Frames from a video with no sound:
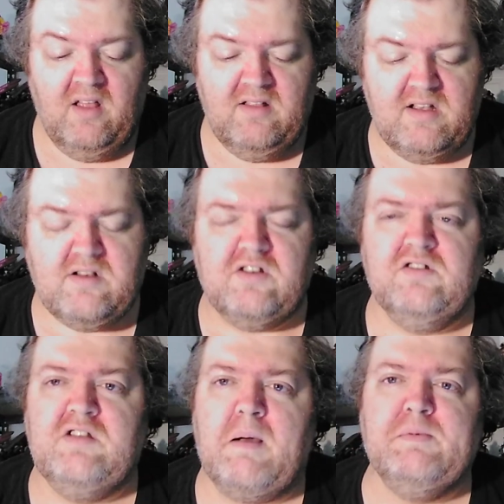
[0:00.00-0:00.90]
These are the
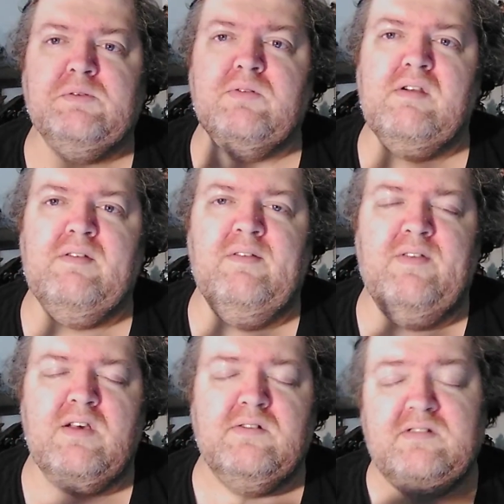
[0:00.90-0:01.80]
top 20
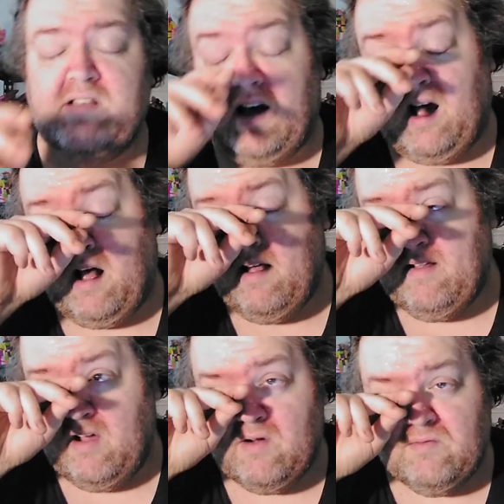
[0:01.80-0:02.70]
vehicles that
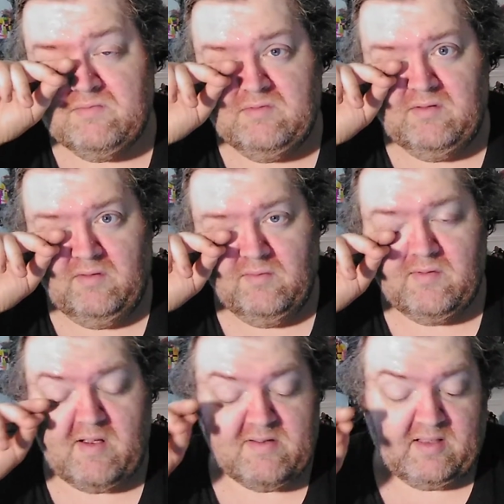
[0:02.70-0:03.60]
I owned
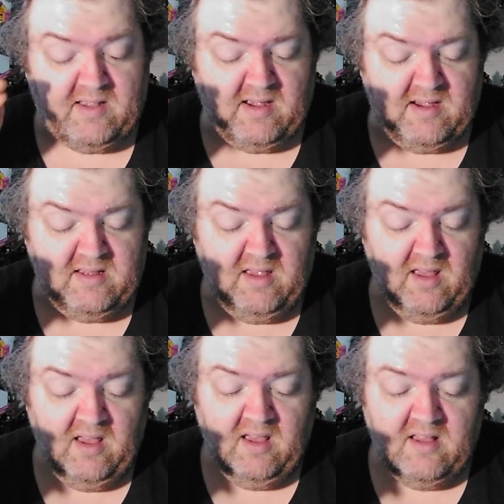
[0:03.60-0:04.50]
when I was a kid
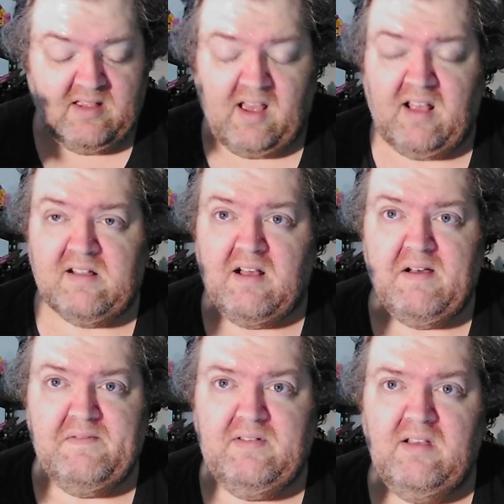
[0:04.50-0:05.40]
that I
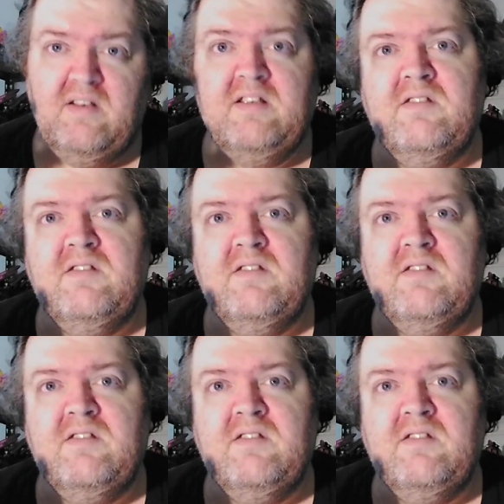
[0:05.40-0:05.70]
loved.